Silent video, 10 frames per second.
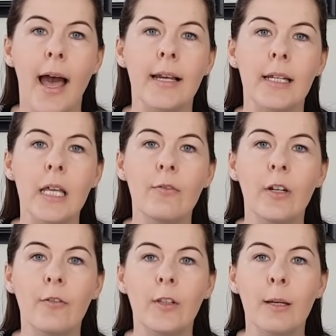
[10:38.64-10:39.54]
and
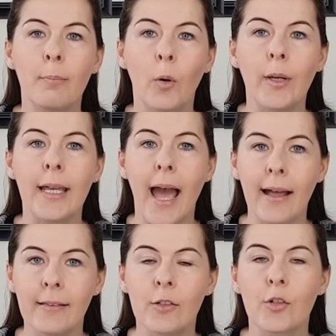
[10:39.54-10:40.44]
even if the employee
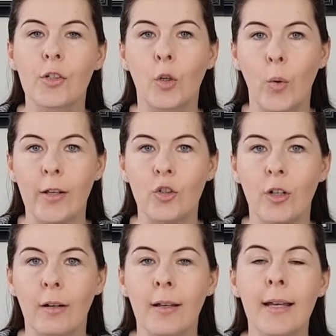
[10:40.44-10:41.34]
answers the
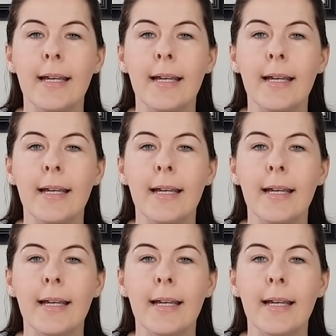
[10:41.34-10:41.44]
question,